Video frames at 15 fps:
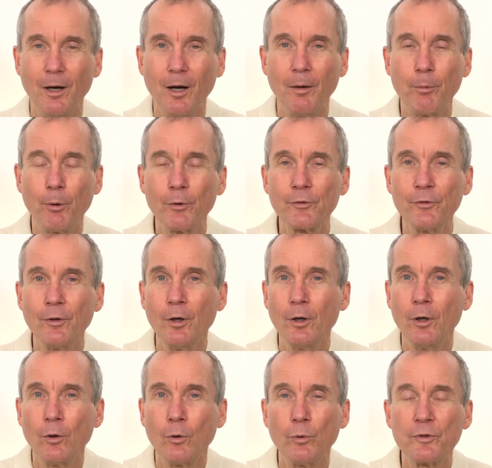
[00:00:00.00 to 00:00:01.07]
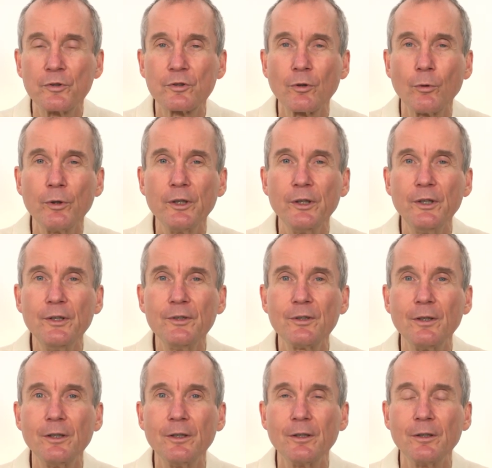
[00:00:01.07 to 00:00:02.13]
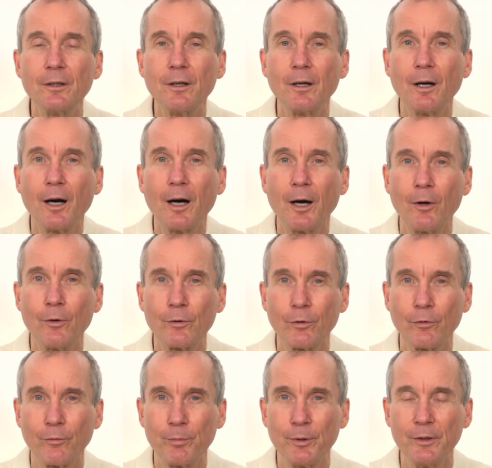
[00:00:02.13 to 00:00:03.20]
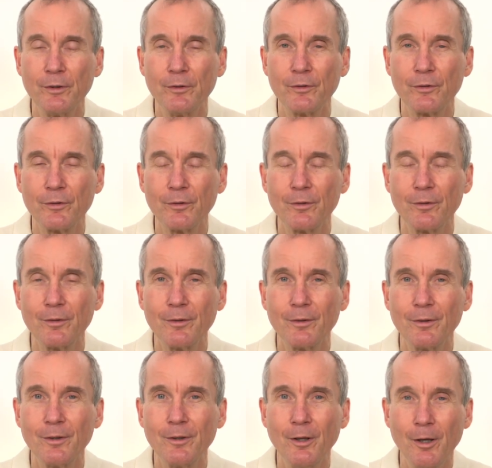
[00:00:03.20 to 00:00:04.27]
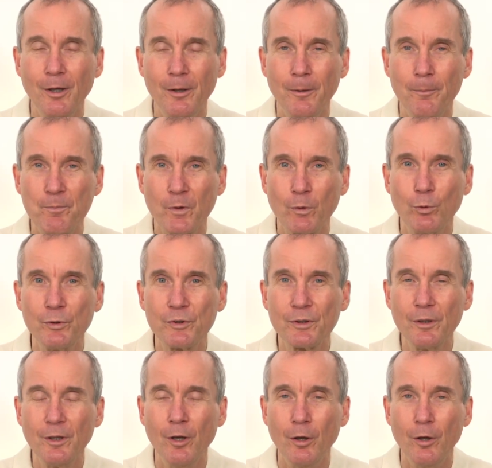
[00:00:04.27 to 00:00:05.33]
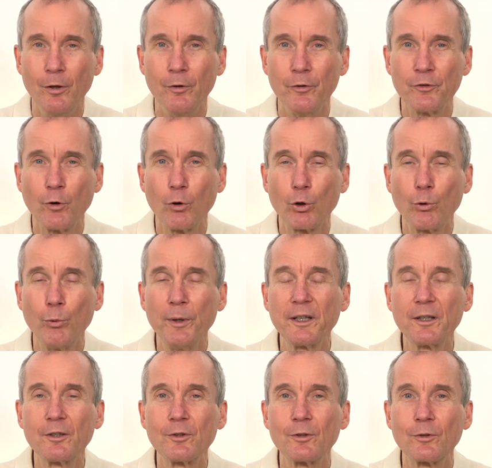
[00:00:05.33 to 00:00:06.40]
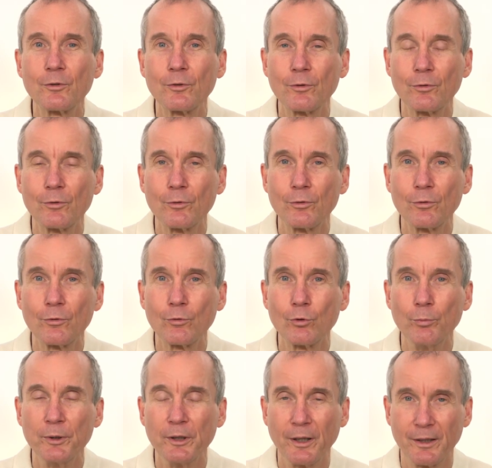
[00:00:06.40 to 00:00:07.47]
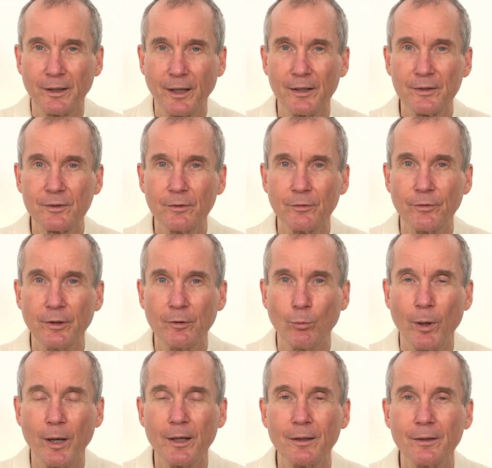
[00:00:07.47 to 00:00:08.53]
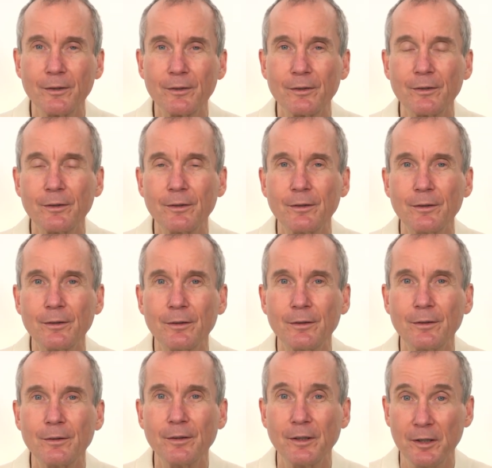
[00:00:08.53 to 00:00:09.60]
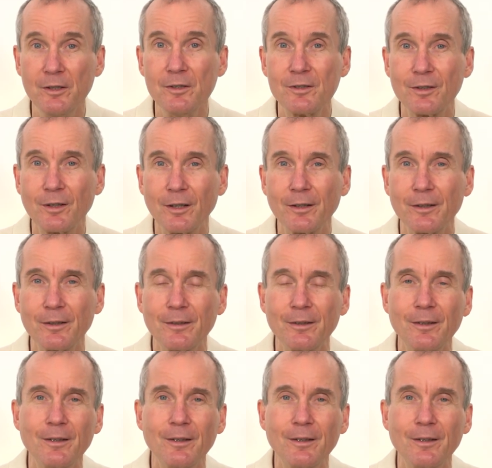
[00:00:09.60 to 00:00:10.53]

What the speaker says: a person who is so easily out of peace, who is so quick to be aggressive and violent inside,